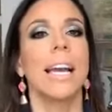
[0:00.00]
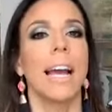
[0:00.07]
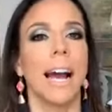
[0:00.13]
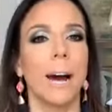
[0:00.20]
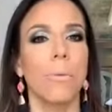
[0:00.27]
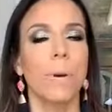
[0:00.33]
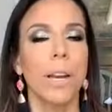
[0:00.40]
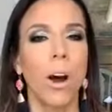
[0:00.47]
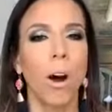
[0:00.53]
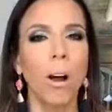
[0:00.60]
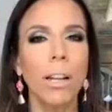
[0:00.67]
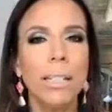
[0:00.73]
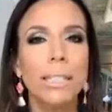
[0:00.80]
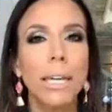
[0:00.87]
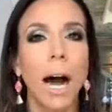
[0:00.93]
how we
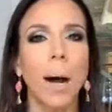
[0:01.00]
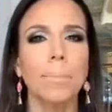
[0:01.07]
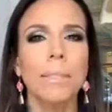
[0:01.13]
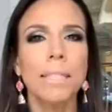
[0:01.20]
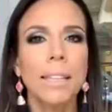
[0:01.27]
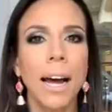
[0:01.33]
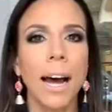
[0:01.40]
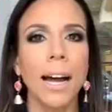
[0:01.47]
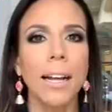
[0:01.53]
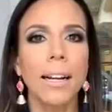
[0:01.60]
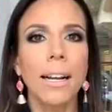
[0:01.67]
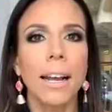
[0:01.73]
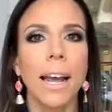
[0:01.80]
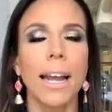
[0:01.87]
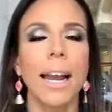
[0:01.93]
all adopted that
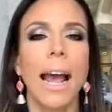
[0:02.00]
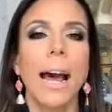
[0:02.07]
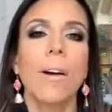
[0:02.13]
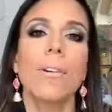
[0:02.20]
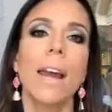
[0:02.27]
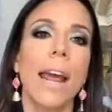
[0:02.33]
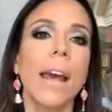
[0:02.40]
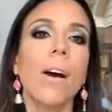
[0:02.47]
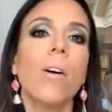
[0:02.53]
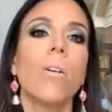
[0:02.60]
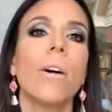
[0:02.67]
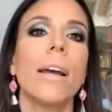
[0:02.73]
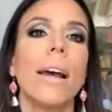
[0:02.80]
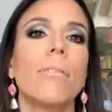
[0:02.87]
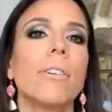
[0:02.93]
and how
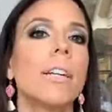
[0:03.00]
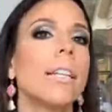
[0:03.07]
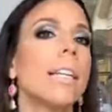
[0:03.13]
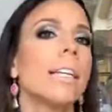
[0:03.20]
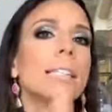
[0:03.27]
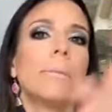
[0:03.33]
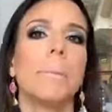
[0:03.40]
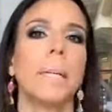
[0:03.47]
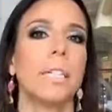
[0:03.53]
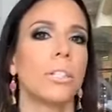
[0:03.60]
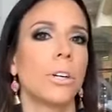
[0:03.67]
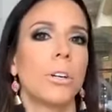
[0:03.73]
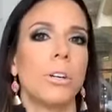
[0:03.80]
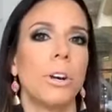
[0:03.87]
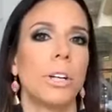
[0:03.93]
now everything's being
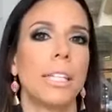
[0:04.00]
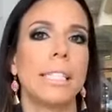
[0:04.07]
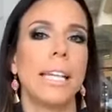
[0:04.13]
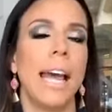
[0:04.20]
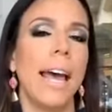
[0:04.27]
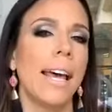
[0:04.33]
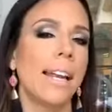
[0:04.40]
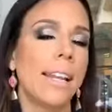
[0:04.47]
turned on its head.